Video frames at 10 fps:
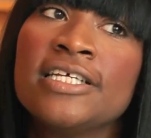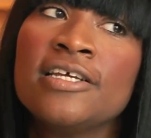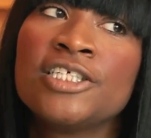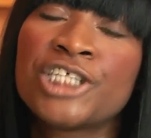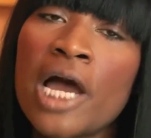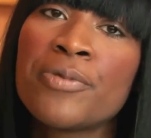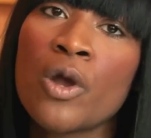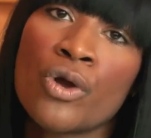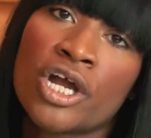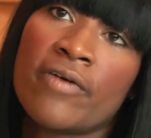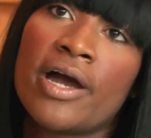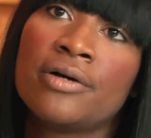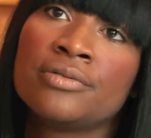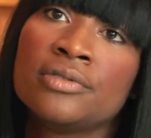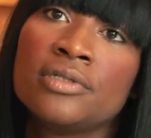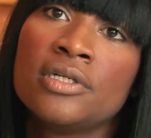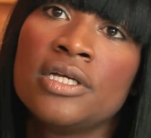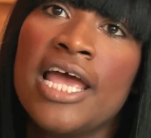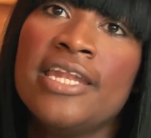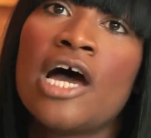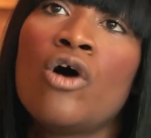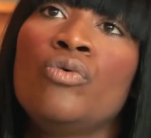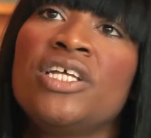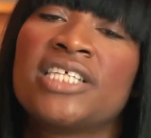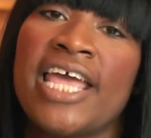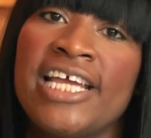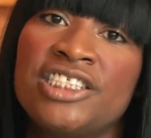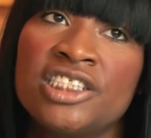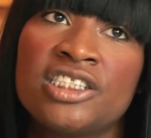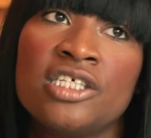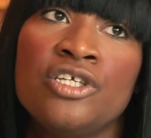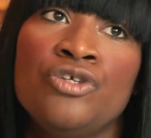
shop your work around, and not only to agents,